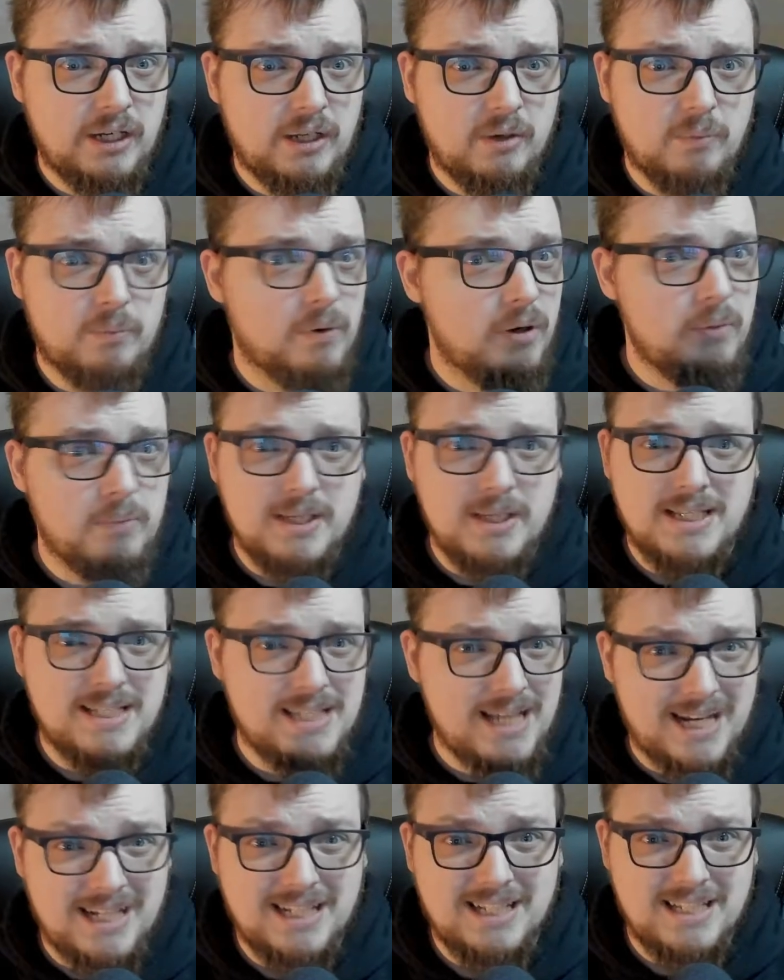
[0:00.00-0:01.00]
It'll probably be
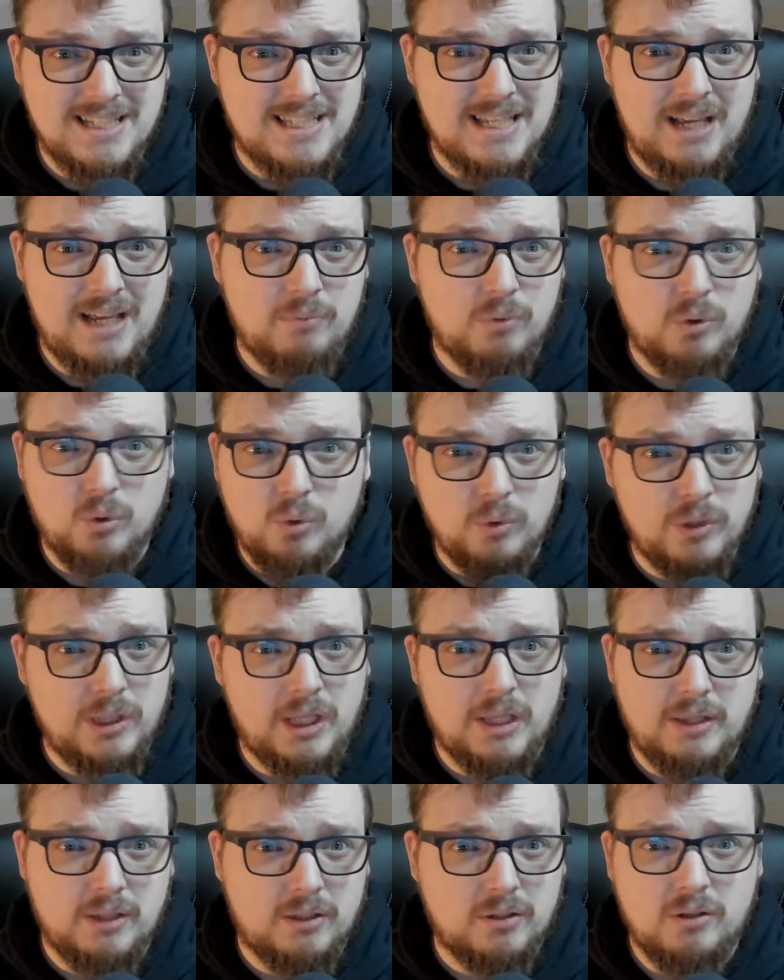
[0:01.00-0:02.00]
exactly the same on all the
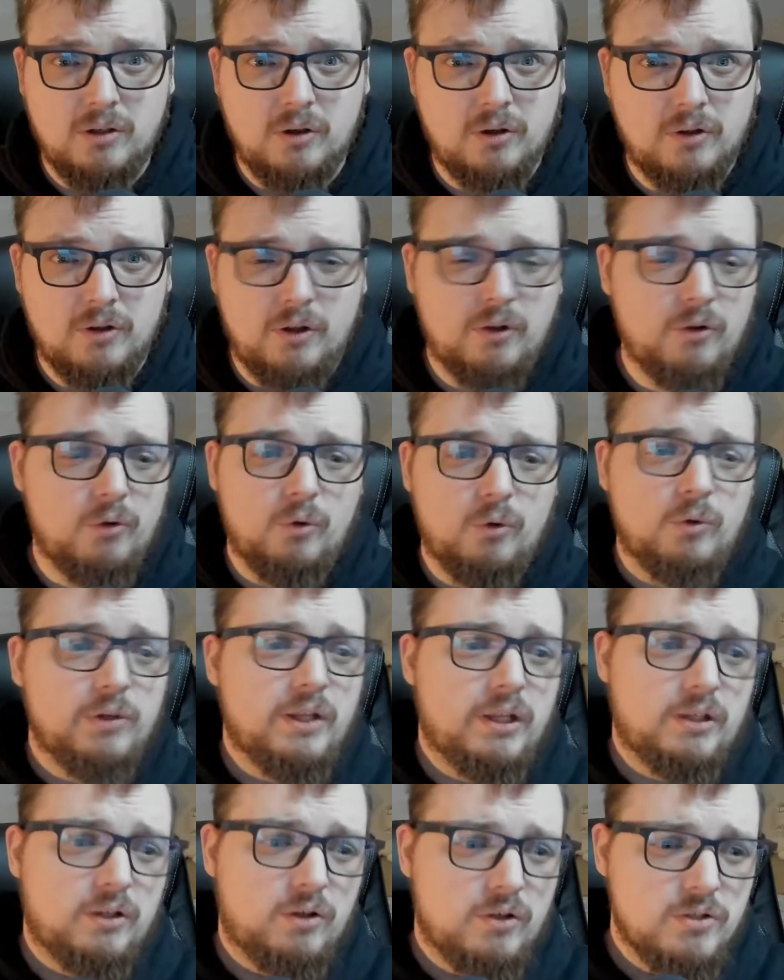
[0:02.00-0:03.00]

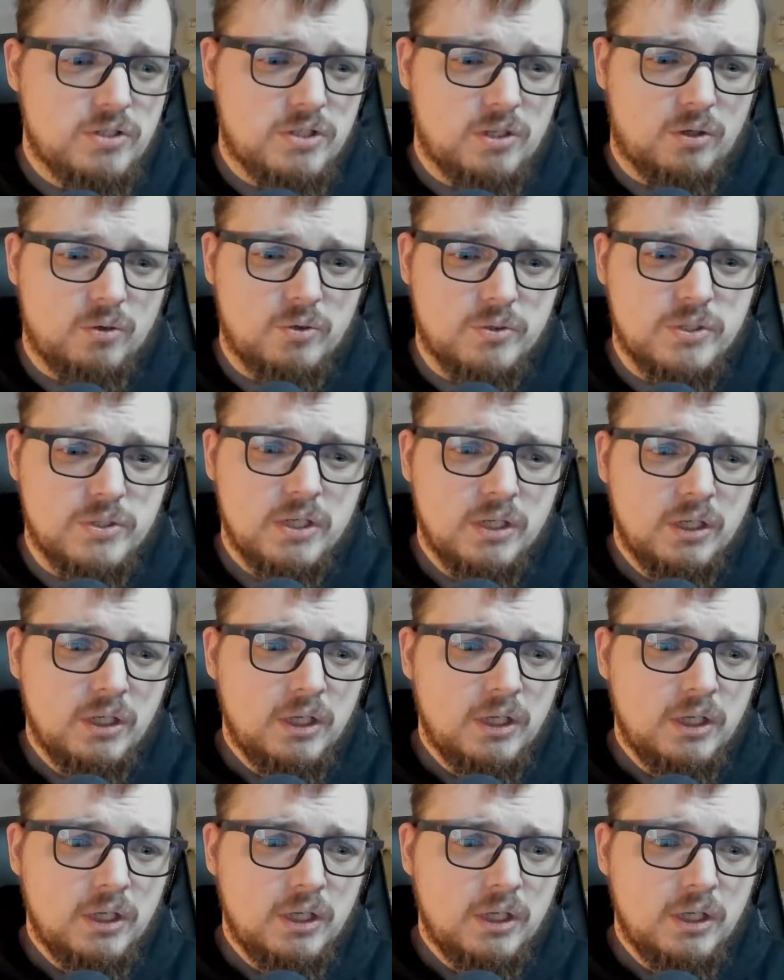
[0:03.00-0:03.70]
other consoles.